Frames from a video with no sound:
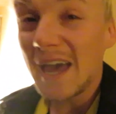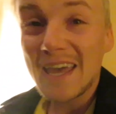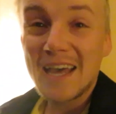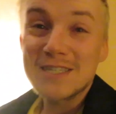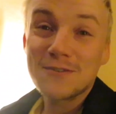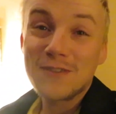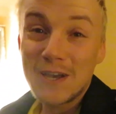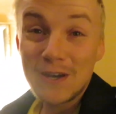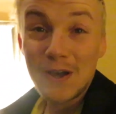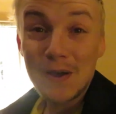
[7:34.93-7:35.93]
and catch a
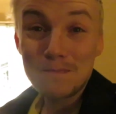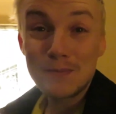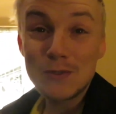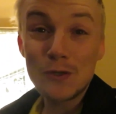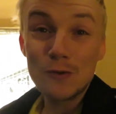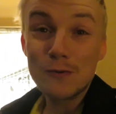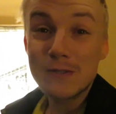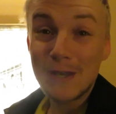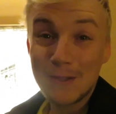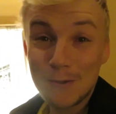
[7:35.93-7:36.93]
flight to
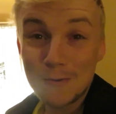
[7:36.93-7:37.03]
St.